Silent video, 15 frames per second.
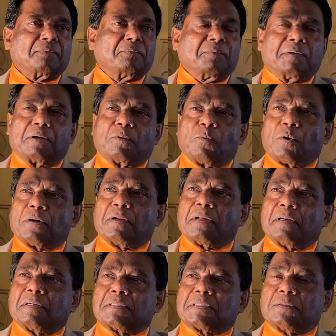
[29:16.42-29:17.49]
What a wonder
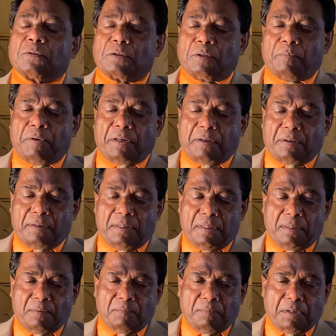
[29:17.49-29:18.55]
it's going to be.
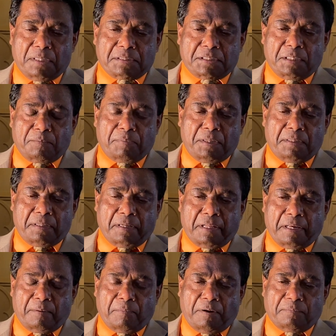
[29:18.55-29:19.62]
Blessed be the
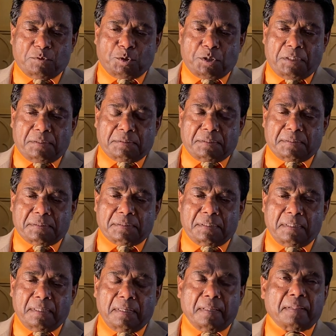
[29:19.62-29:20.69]
name of Jesus.
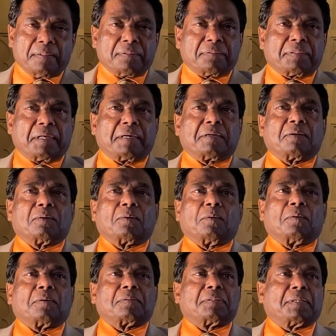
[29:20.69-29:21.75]
Thank you,
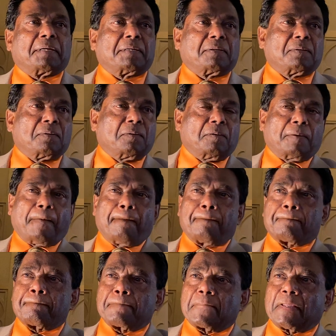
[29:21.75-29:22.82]
Lord. Thank you, Lord.
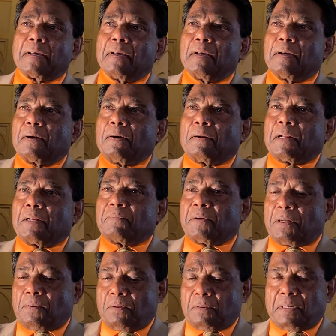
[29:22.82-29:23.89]
All right, we
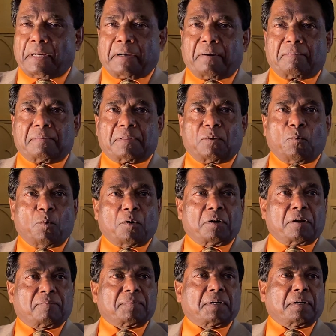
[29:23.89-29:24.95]
are going to have the
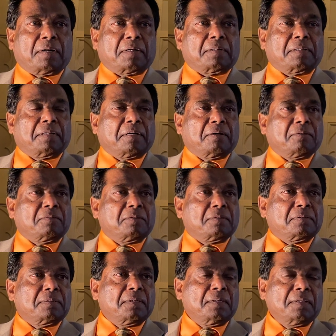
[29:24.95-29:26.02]
word of God now.
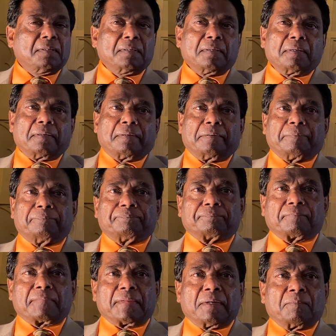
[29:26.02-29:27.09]
Um,
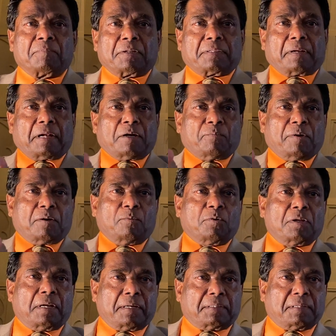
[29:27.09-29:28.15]
Brother Edwin,
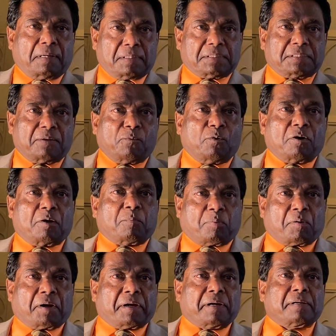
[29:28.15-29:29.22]
would you like to ask a word of
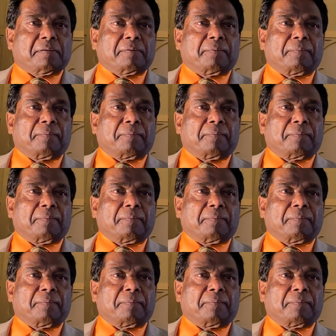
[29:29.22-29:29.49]
prayer?